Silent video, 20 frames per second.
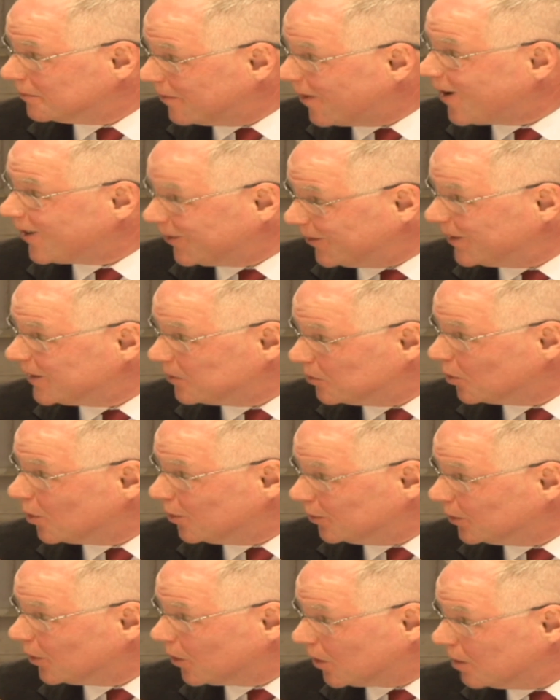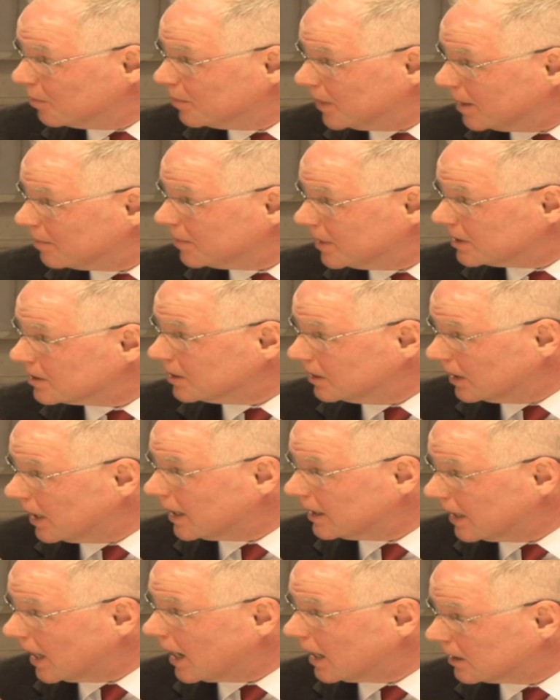following through on their commitment to
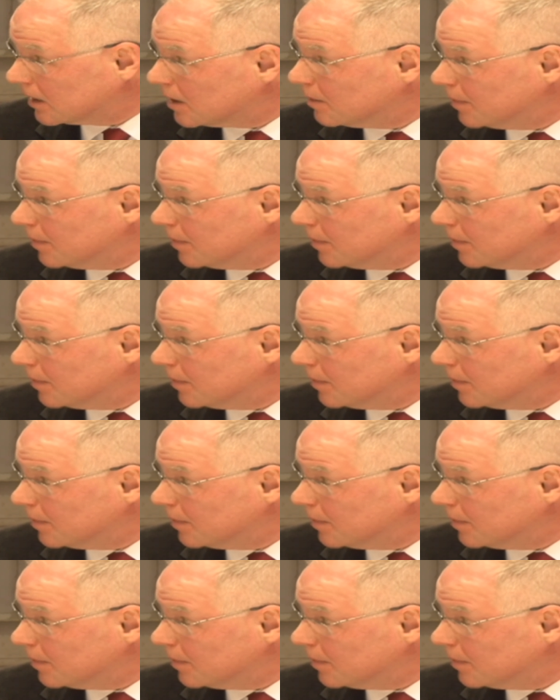lay that